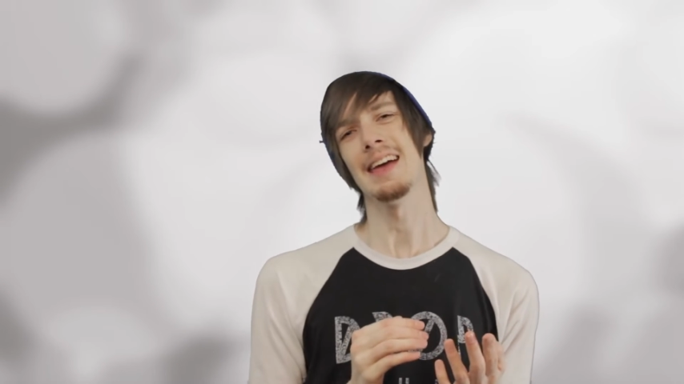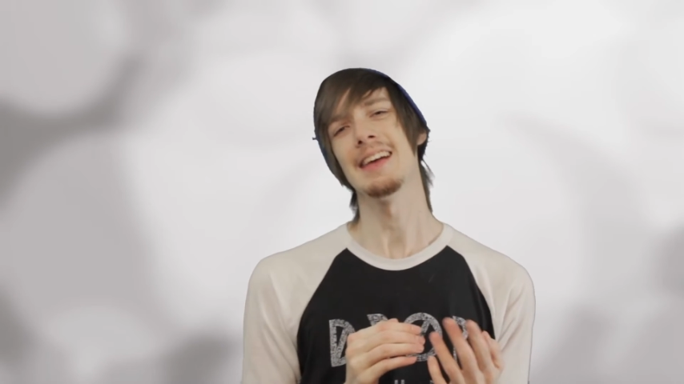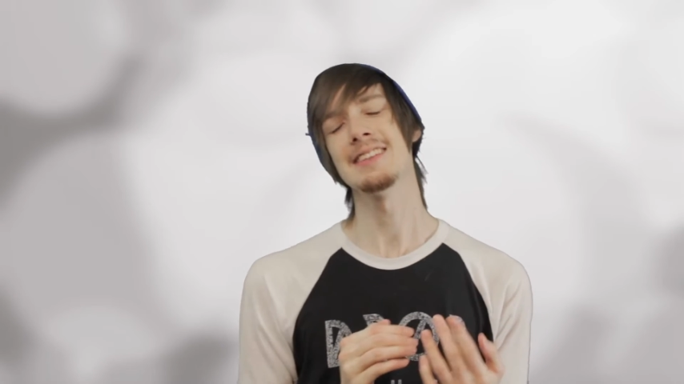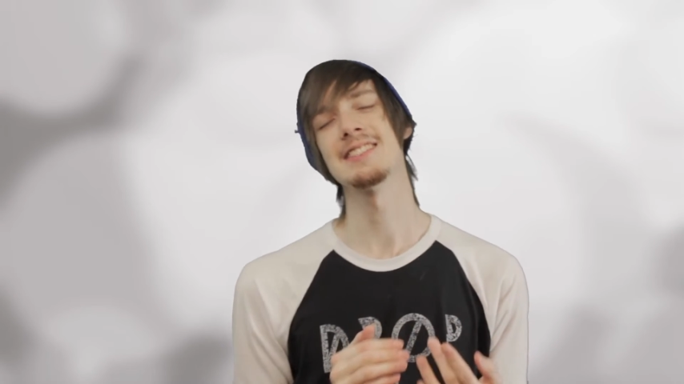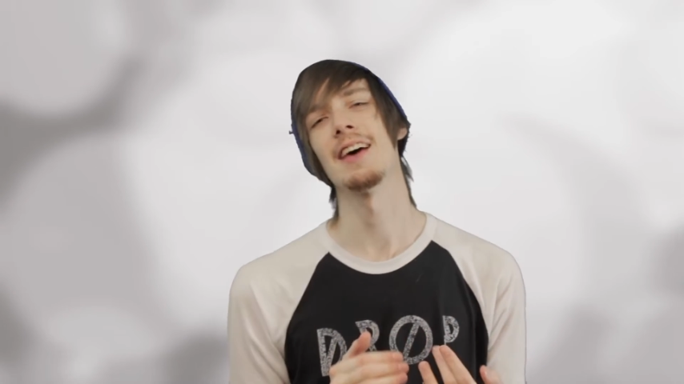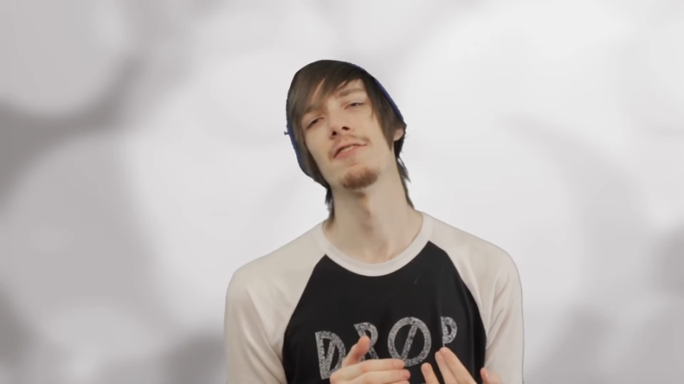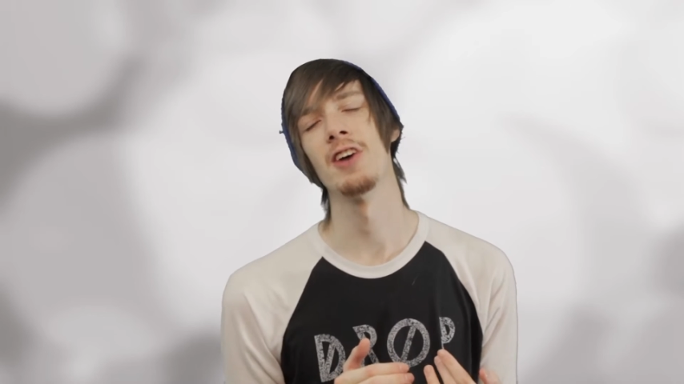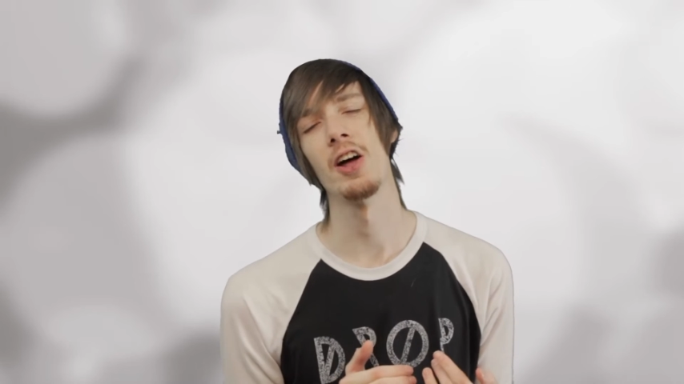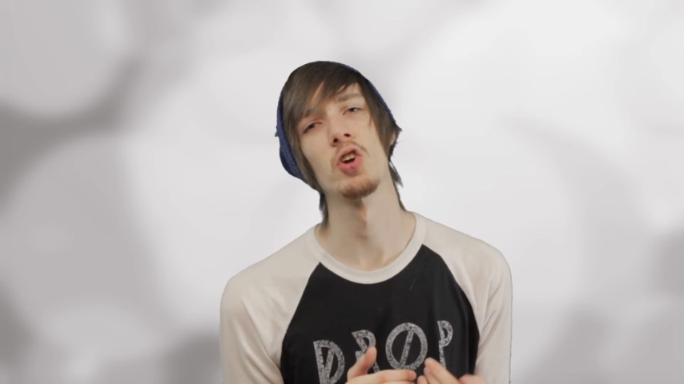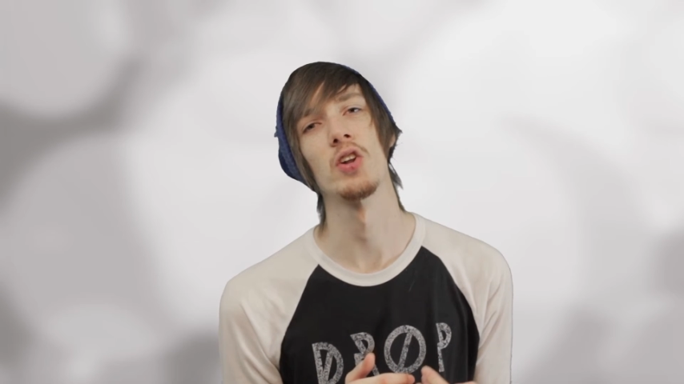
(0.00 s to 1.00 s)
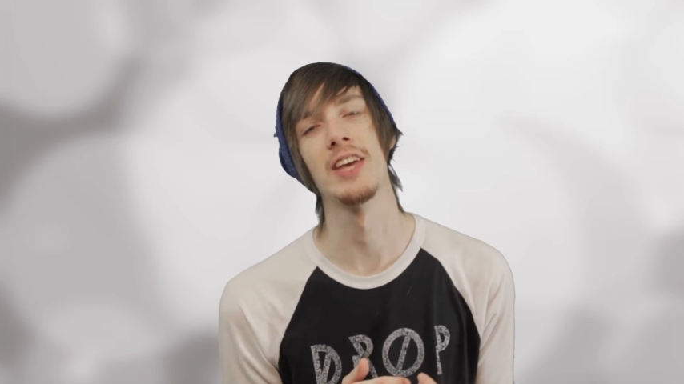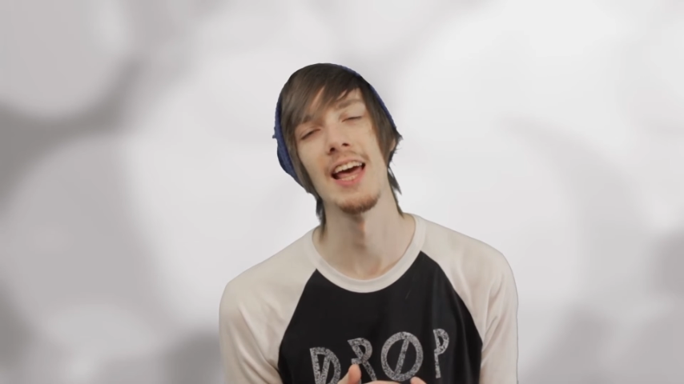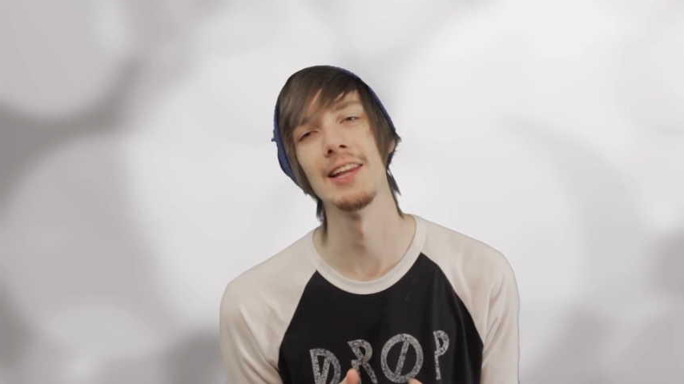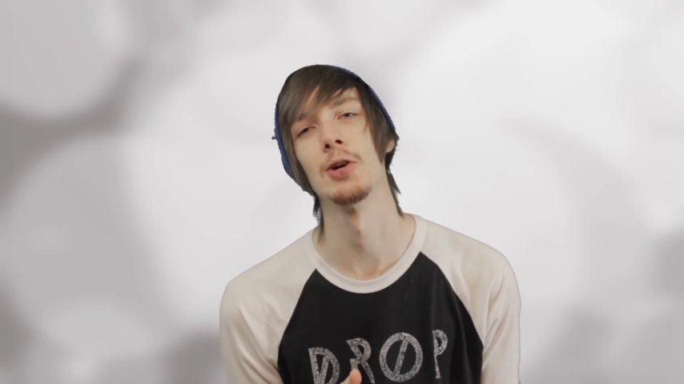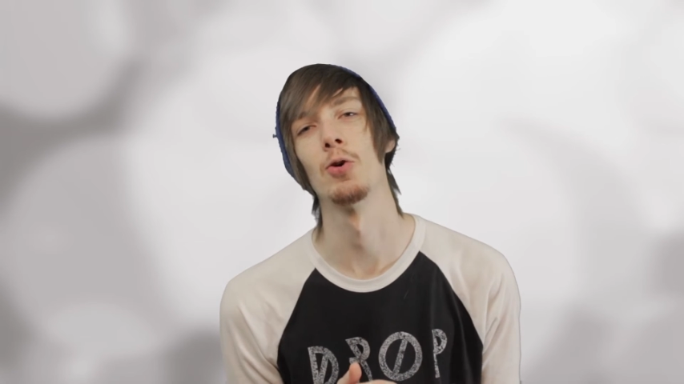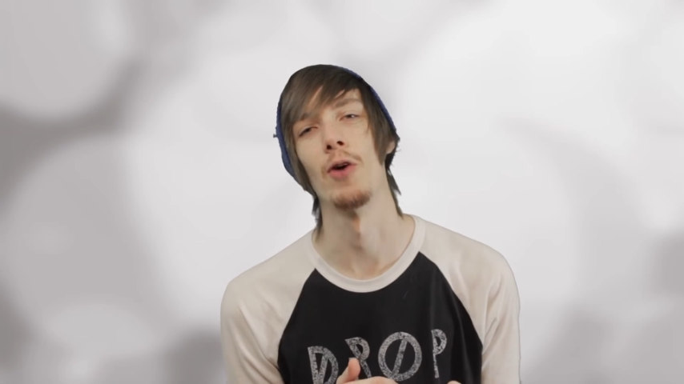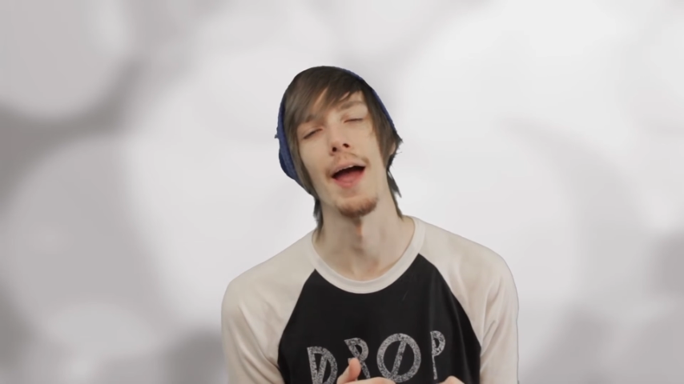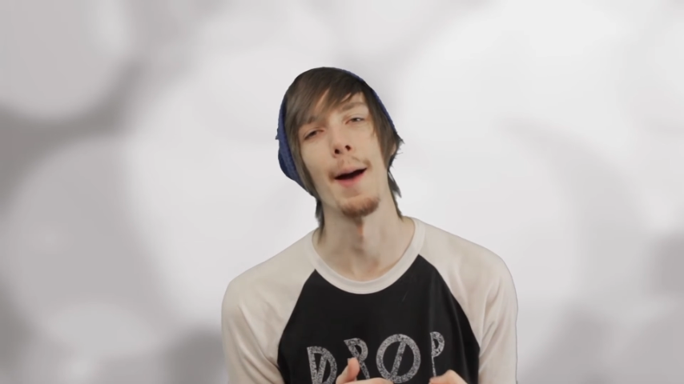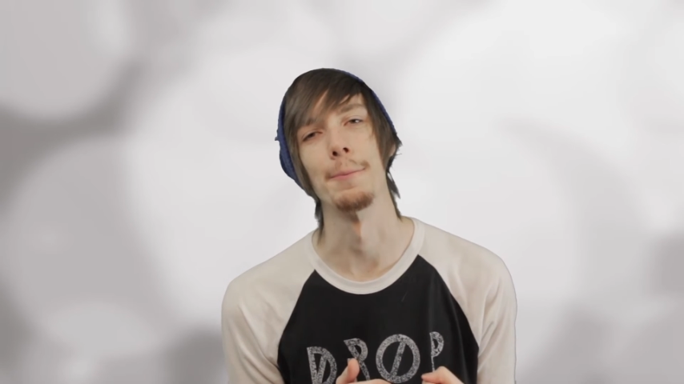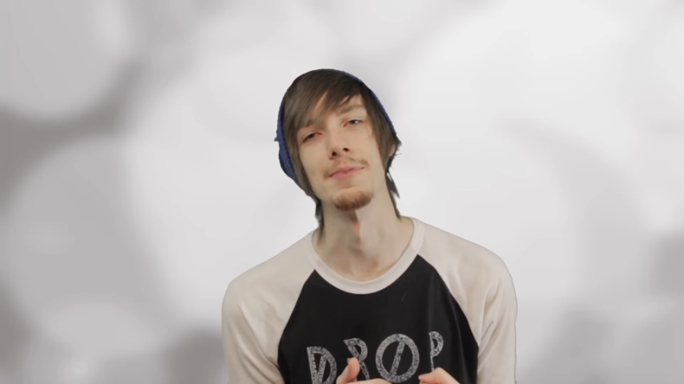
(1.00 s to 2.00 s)
is 700
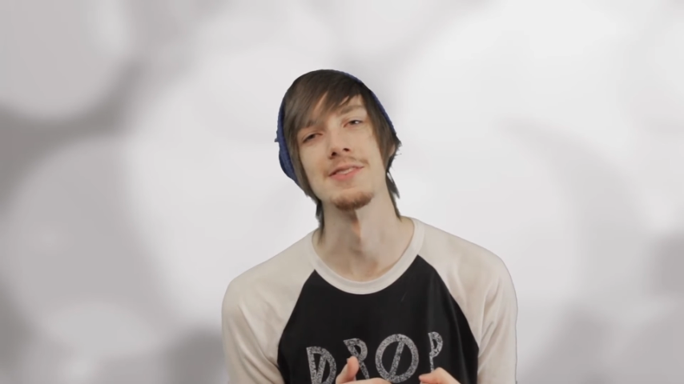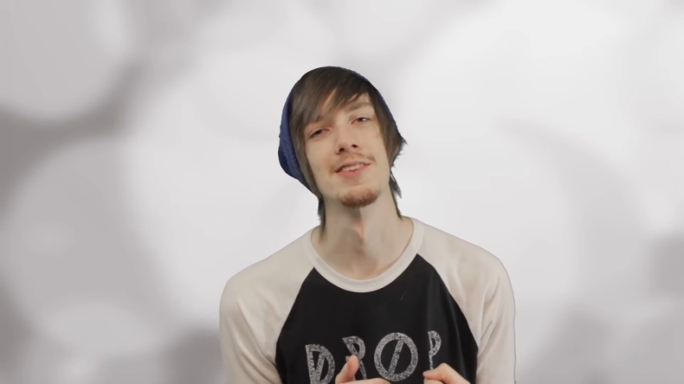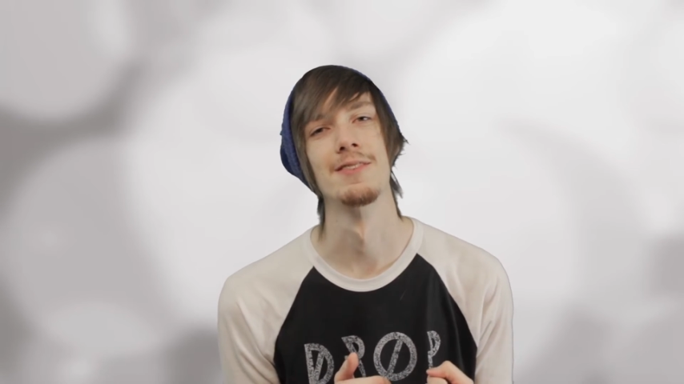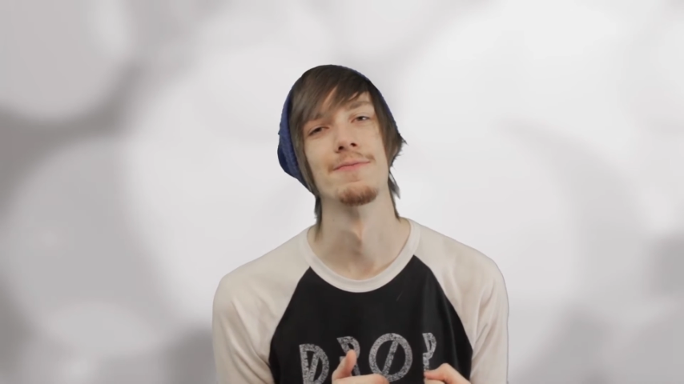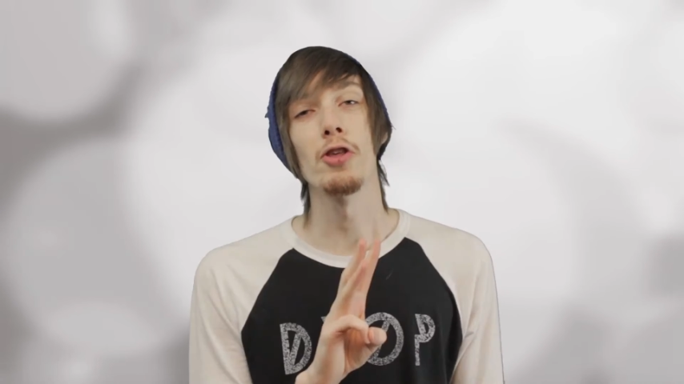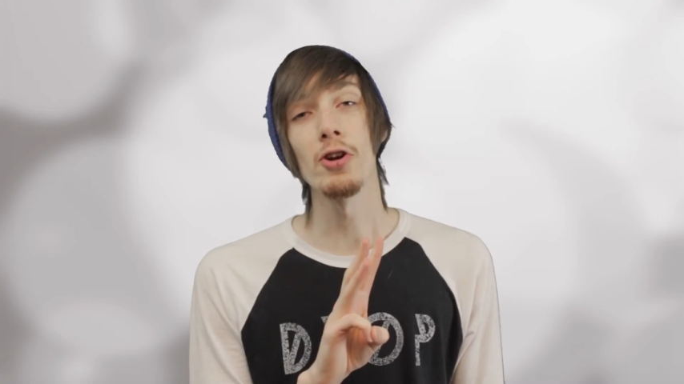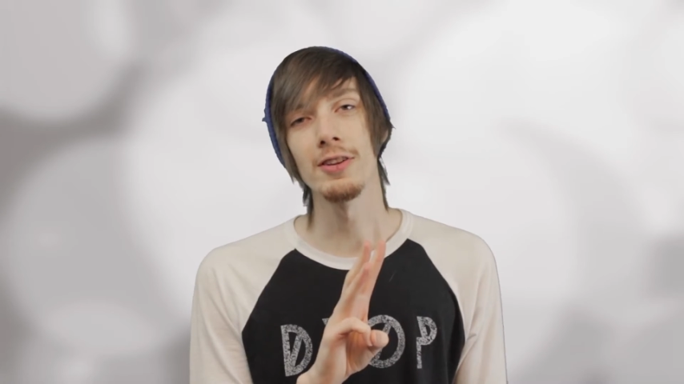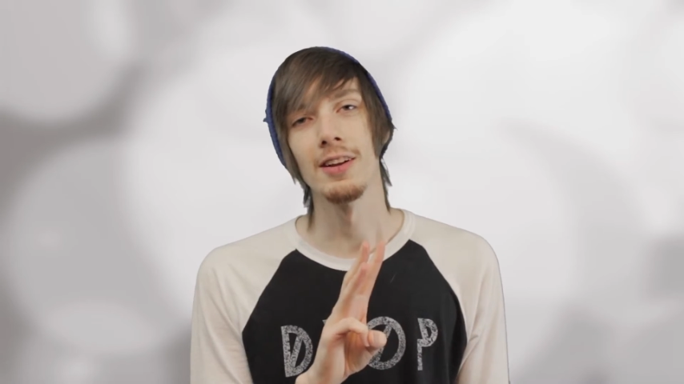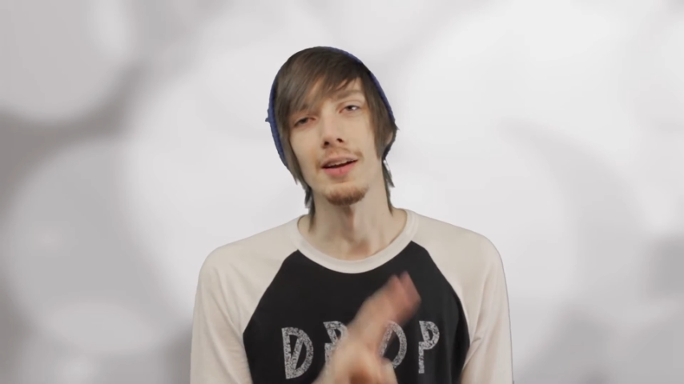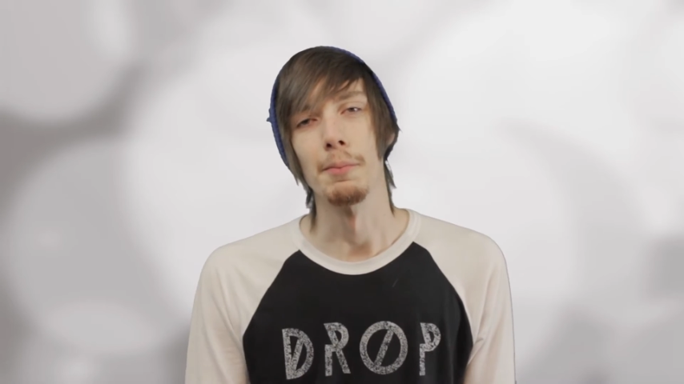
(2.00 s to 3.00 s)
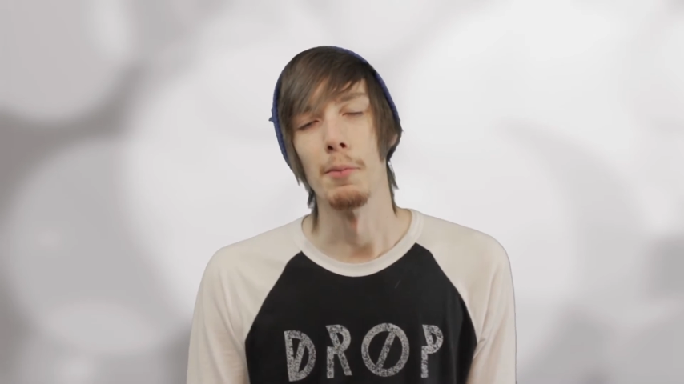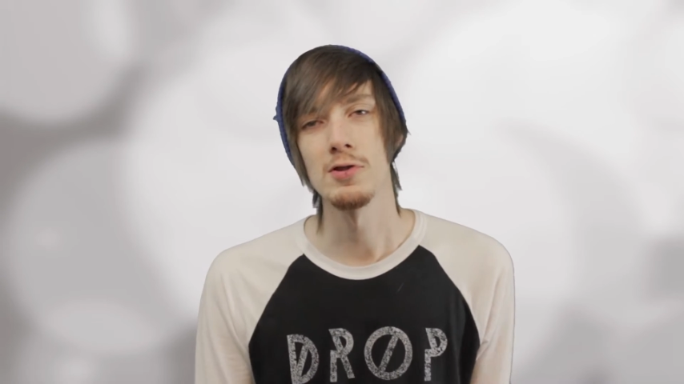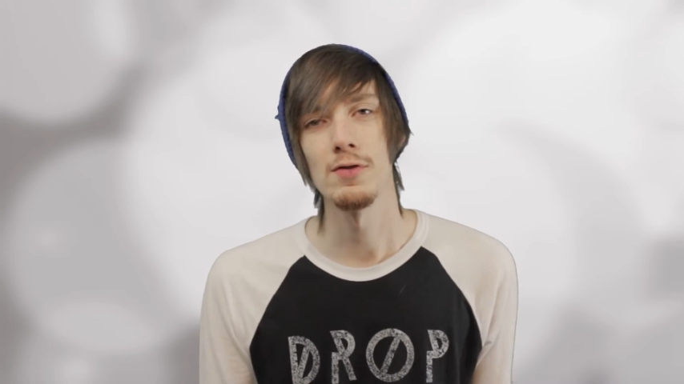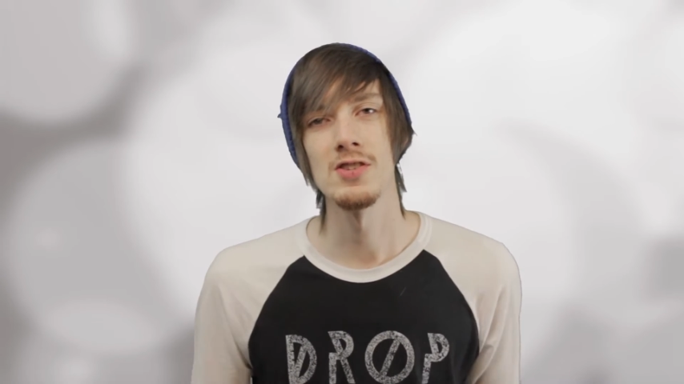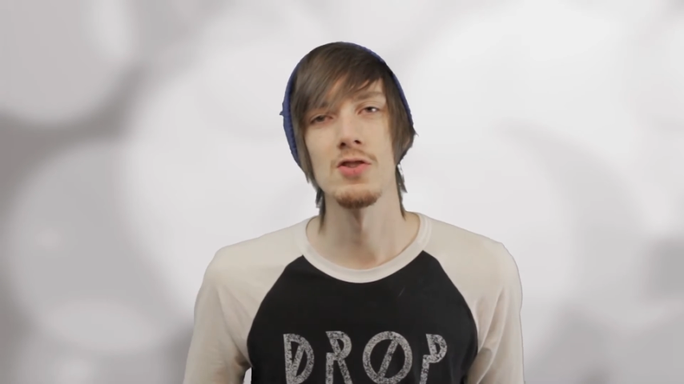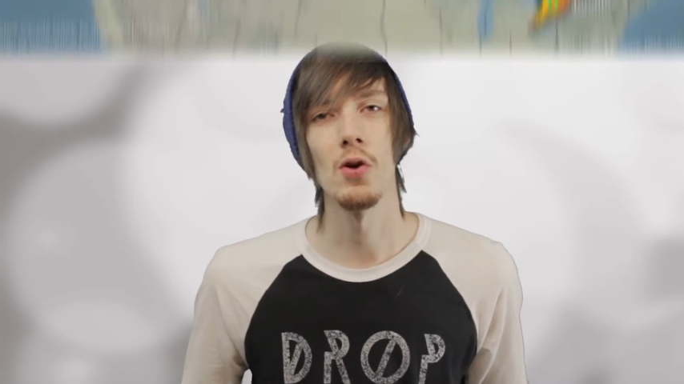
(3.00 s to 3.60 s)
kilograms. Thirdly, most of us